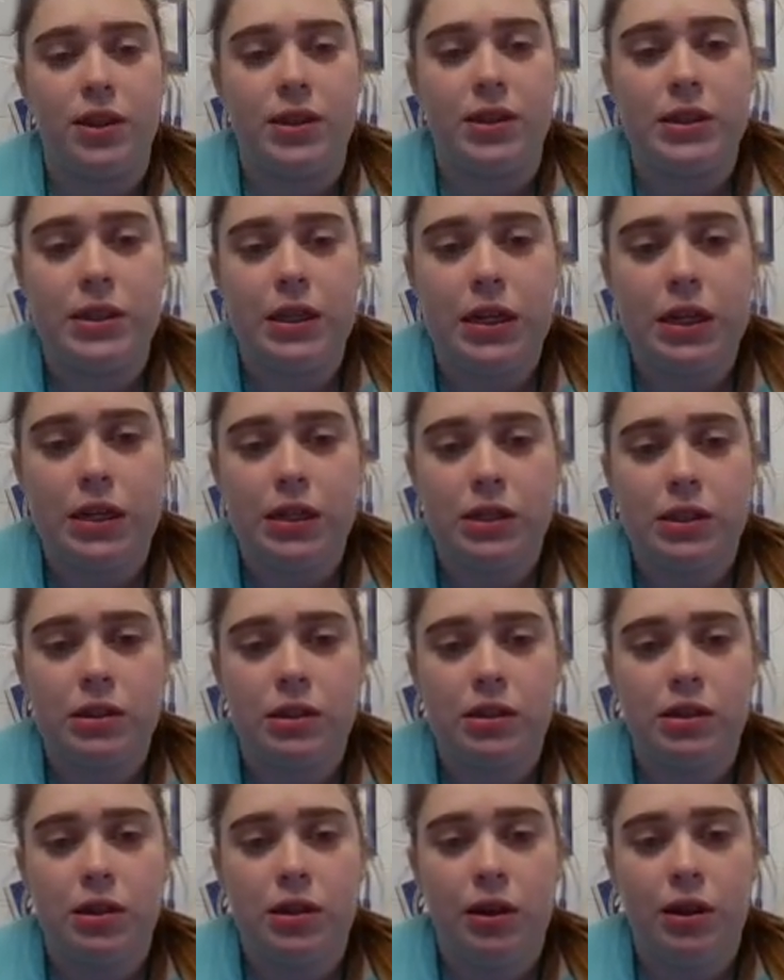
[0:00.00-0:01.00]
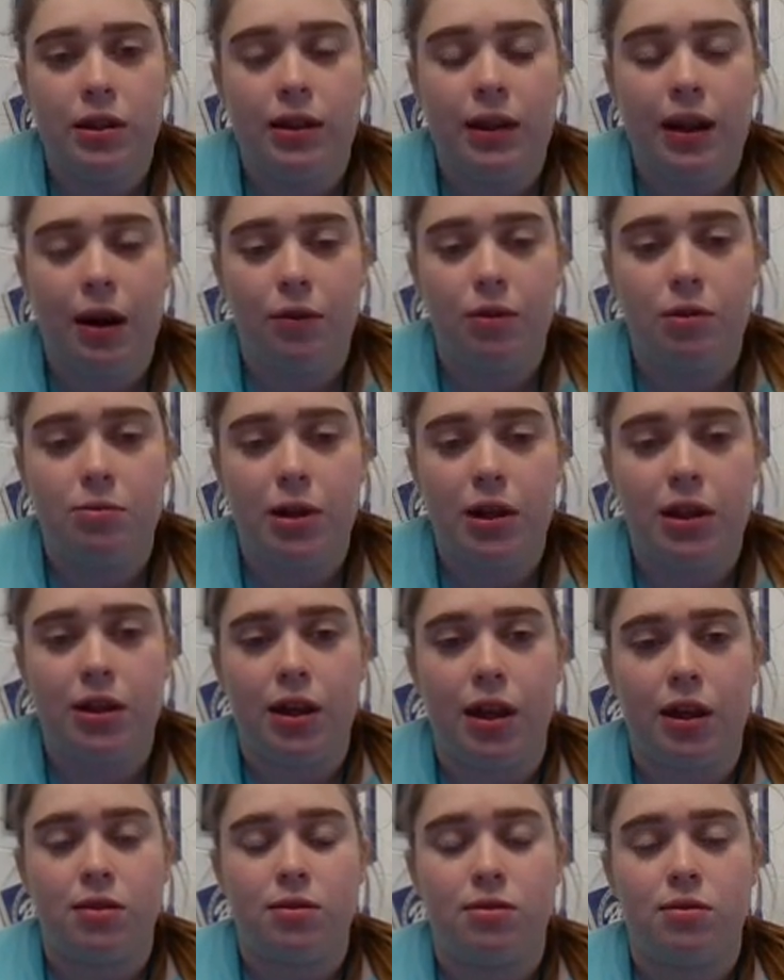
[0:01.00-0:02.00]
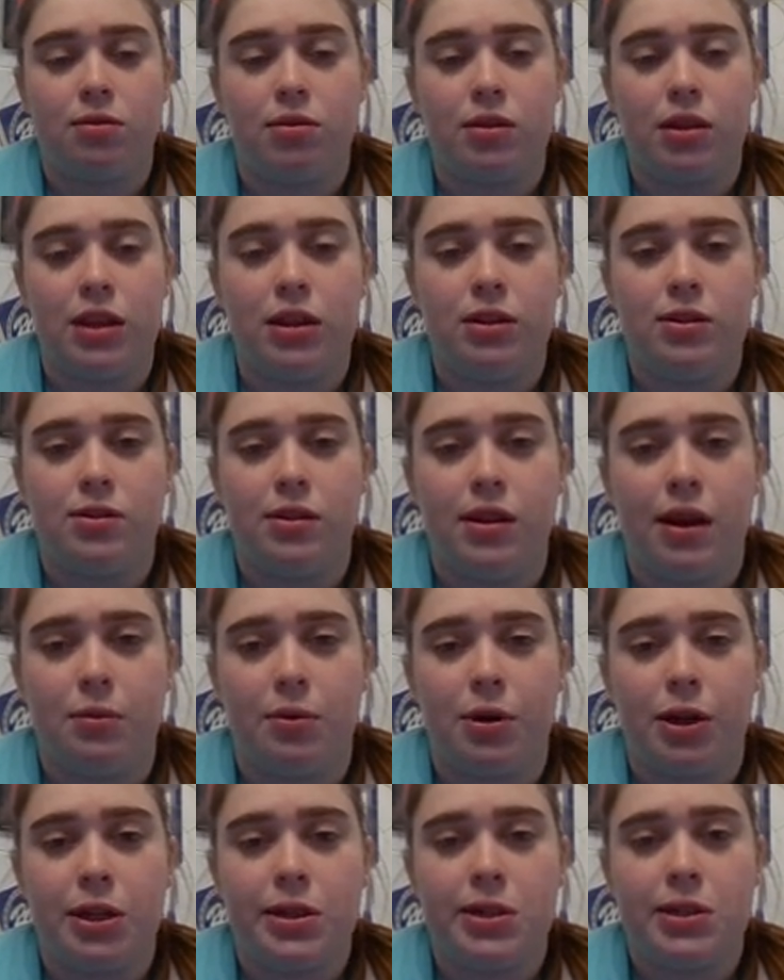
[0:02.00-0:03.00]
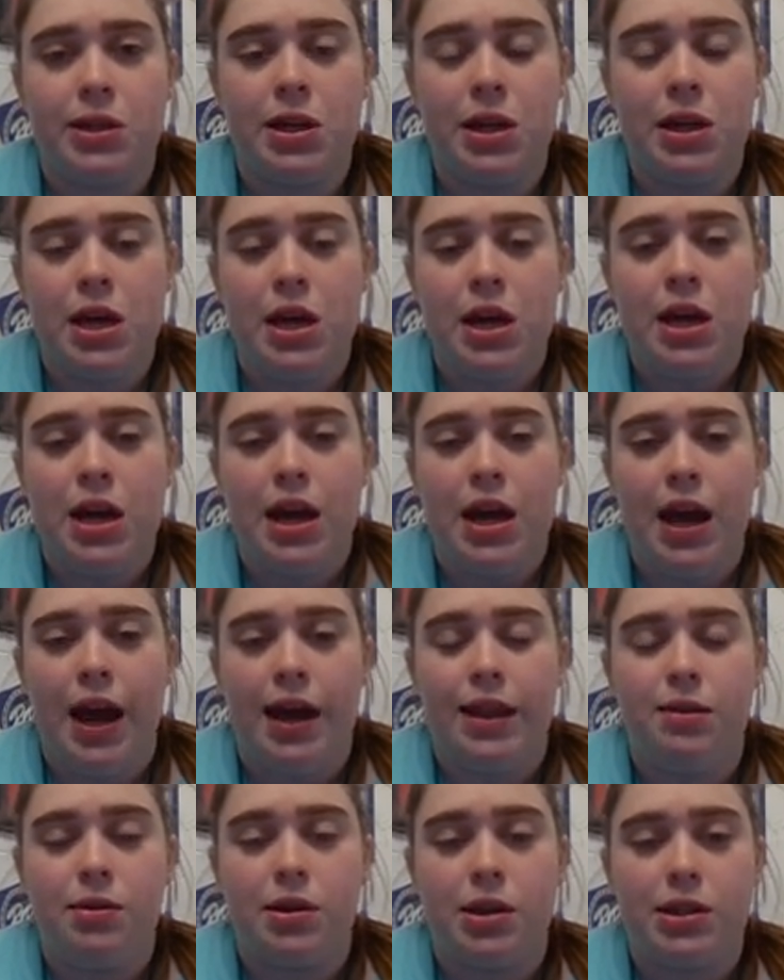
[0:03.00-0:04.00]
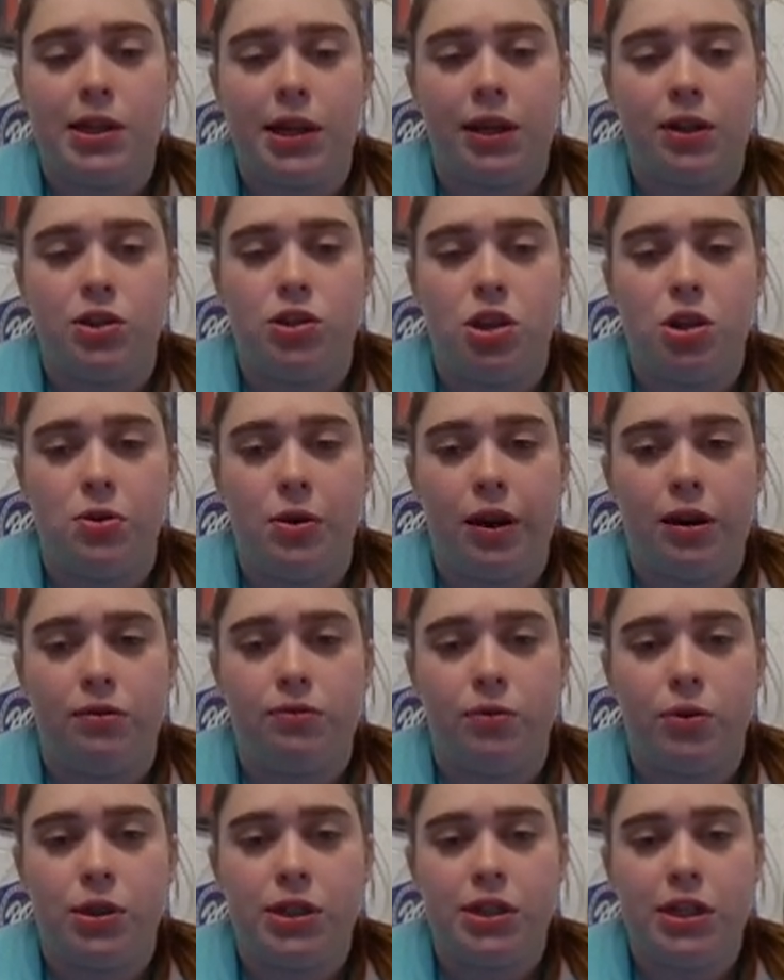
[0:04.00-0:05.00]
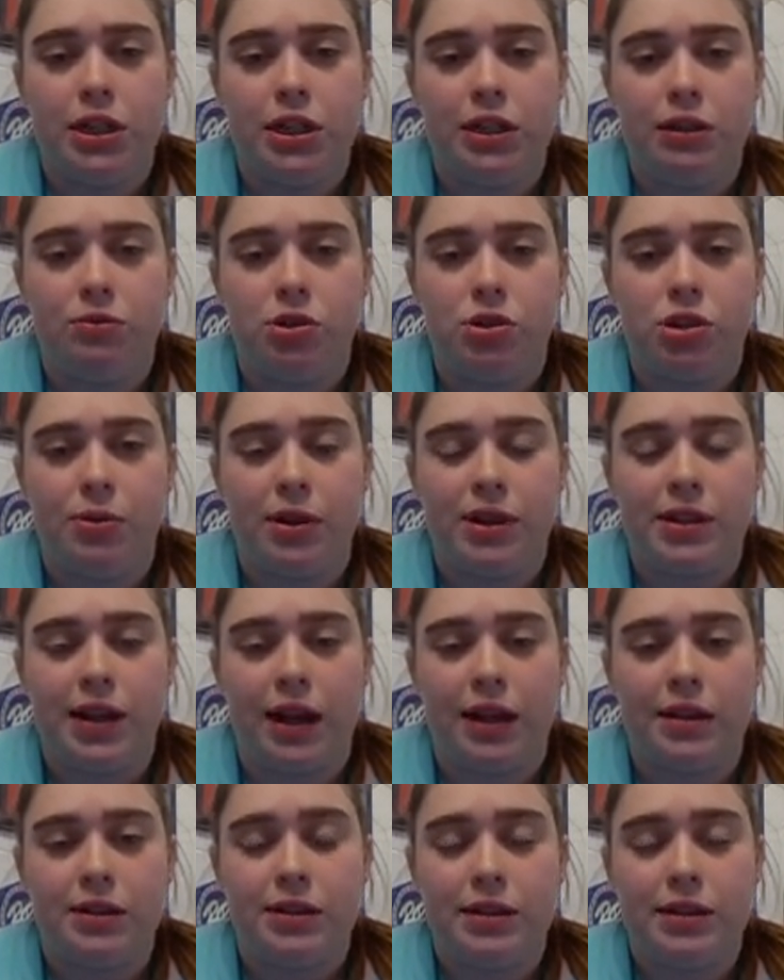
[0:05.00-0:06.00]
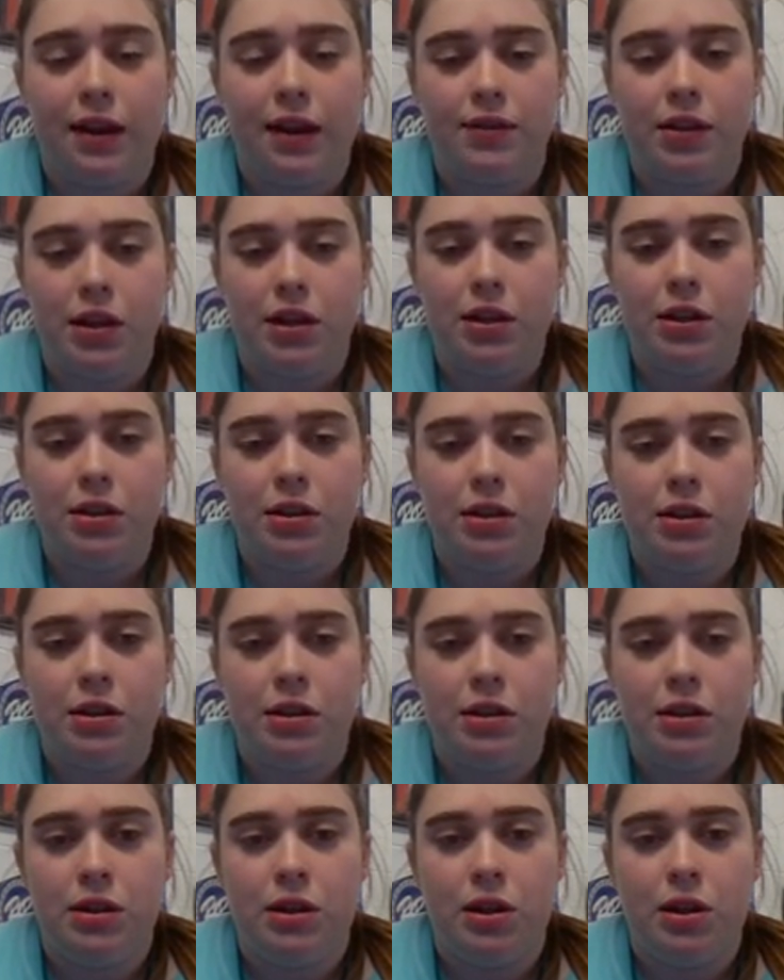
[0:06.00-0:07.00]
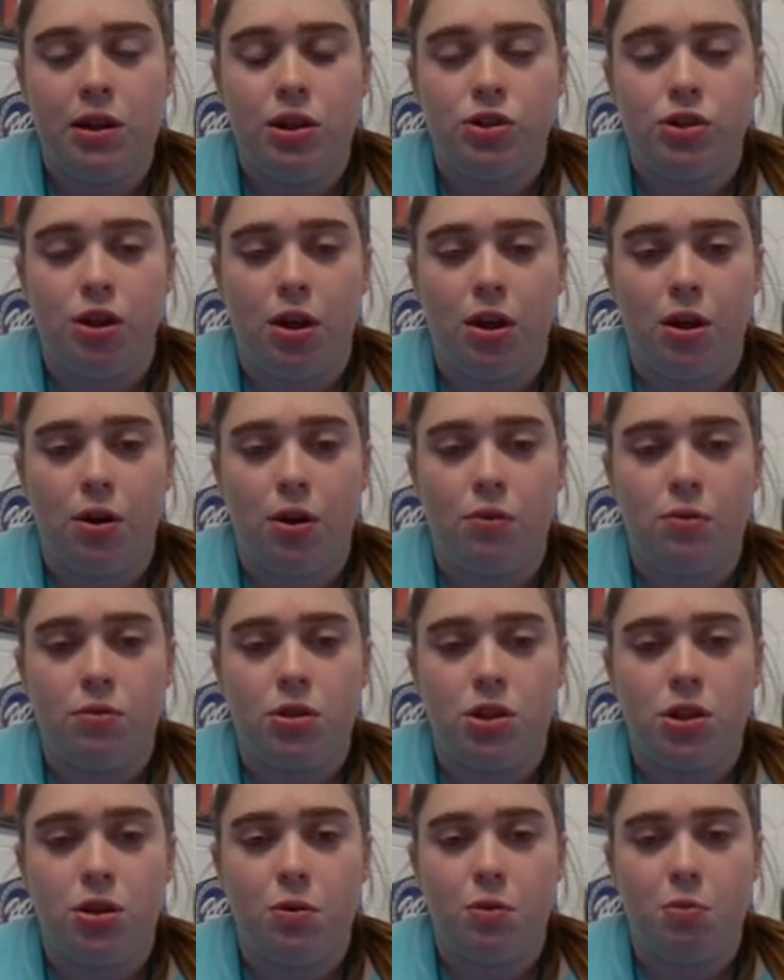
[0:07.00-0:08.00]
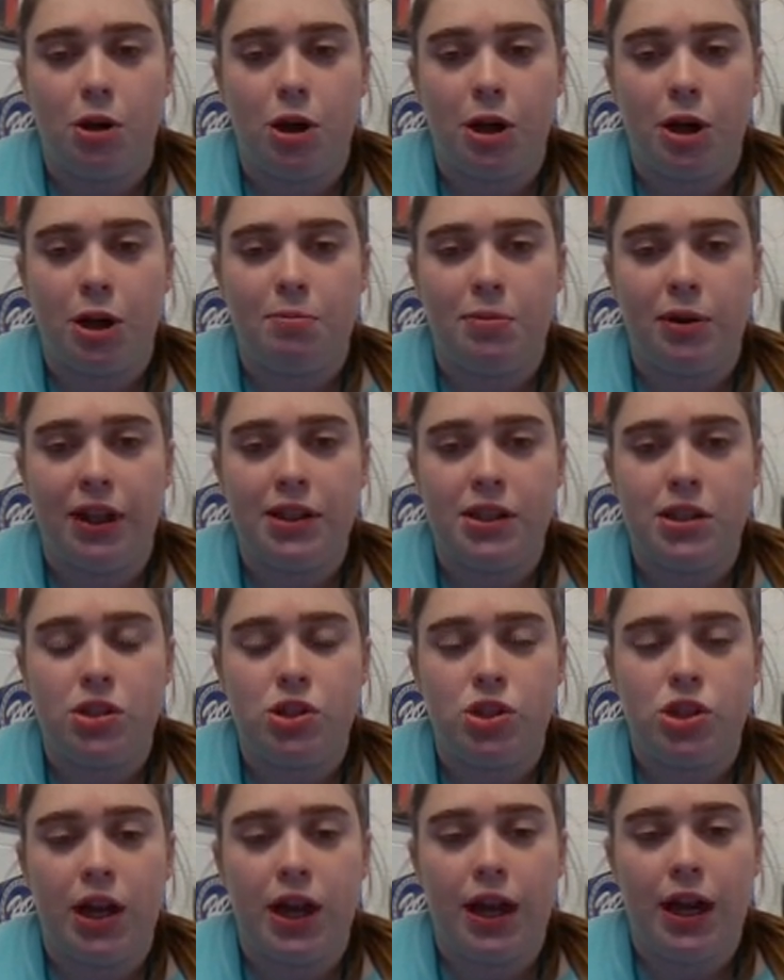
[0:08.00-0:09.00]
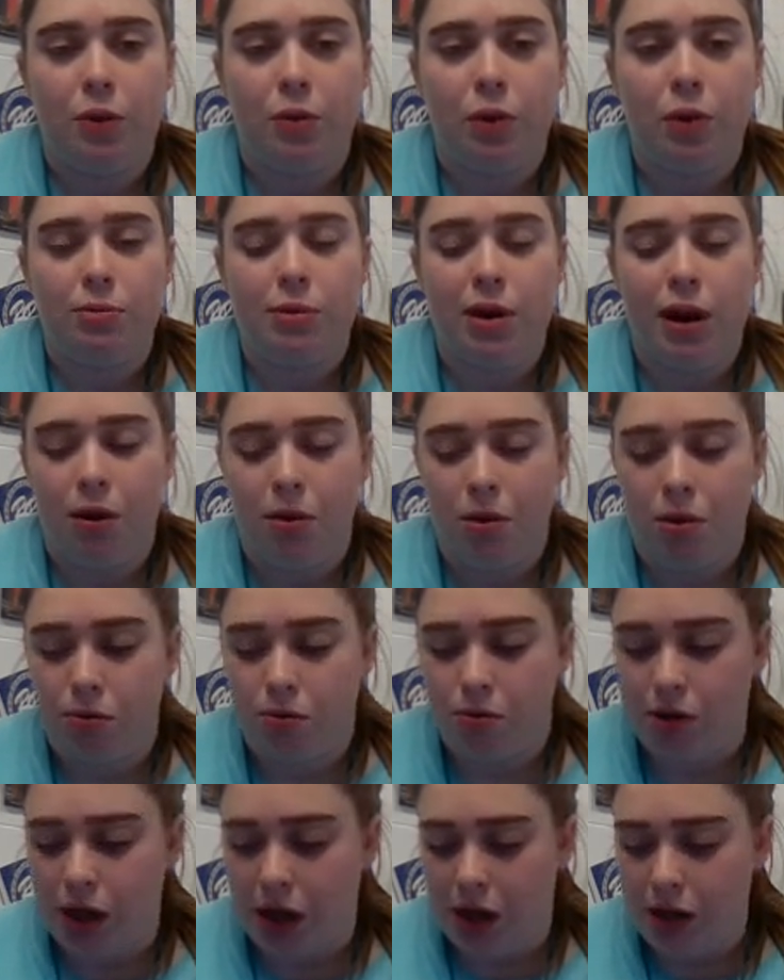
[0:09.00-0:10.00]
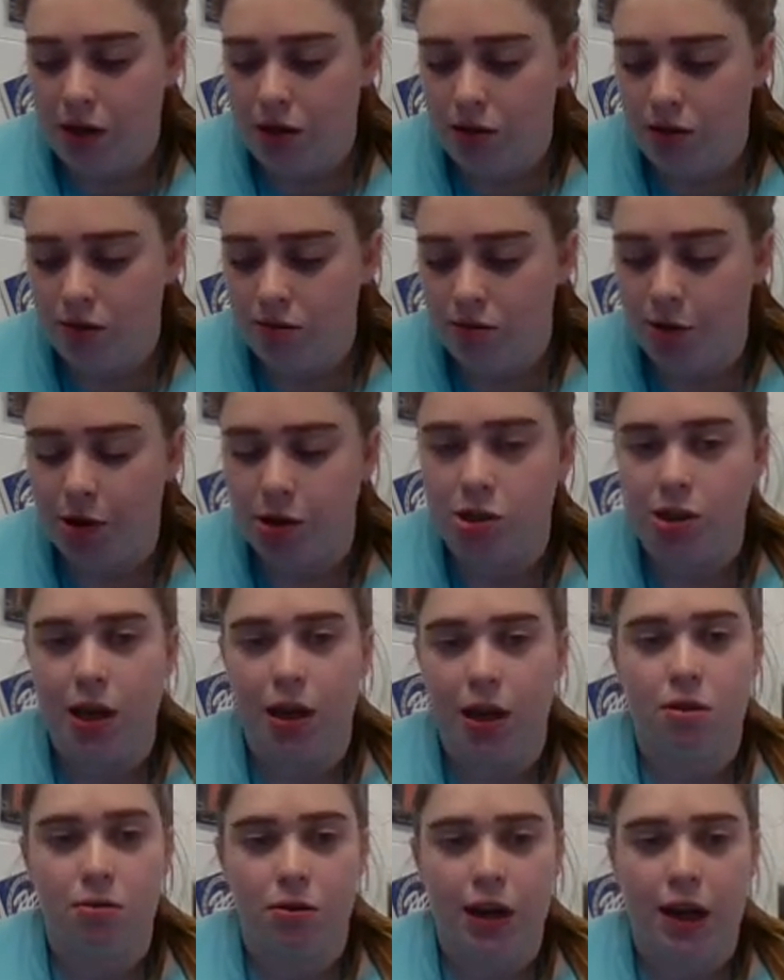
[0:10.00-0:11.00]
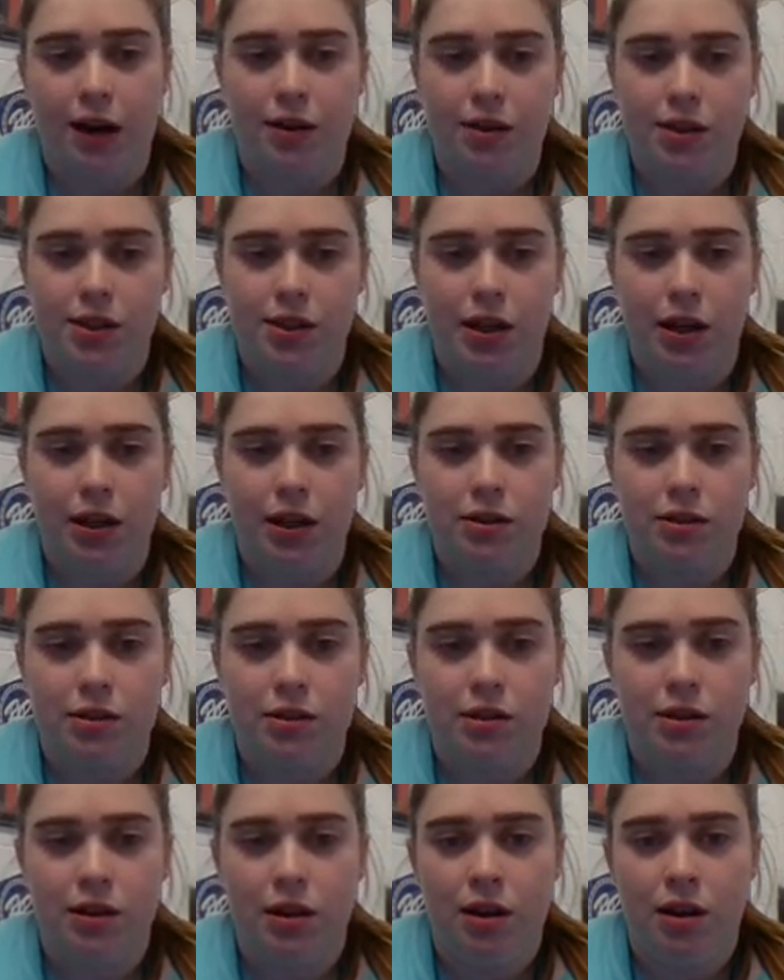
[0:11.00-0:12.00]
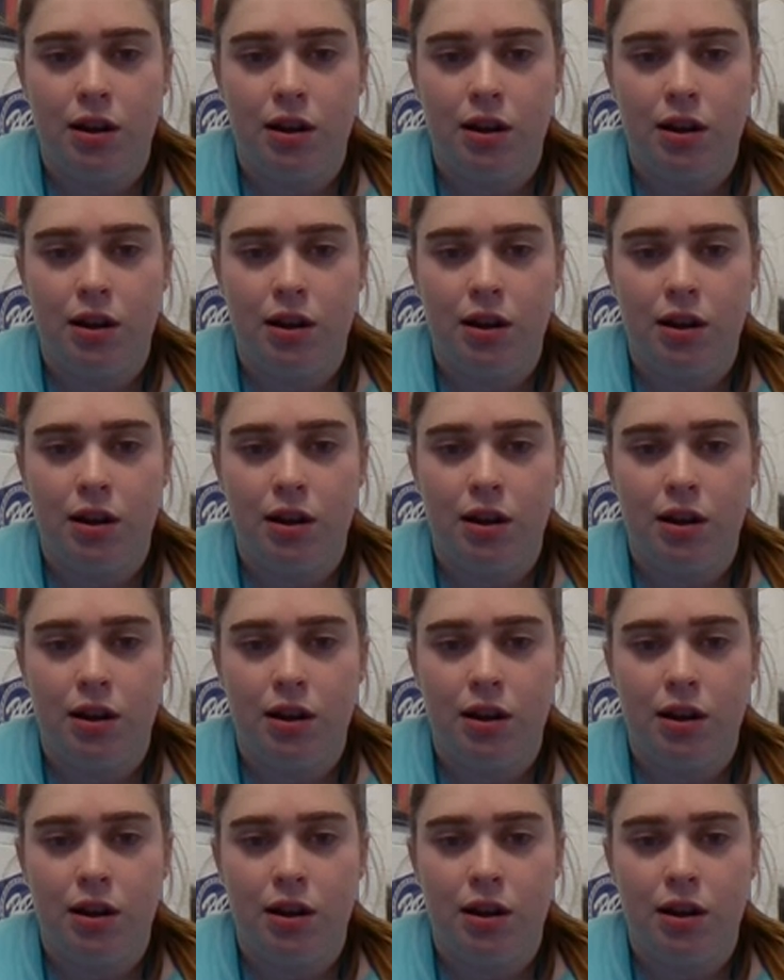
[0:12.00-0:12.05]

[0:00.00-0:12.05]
of the 6. That would make that 3, so that works. And then we could take a 2 out of 14, which makes that 7. So 2 would work, but let's check. What about 3? We could take 3 out of 6.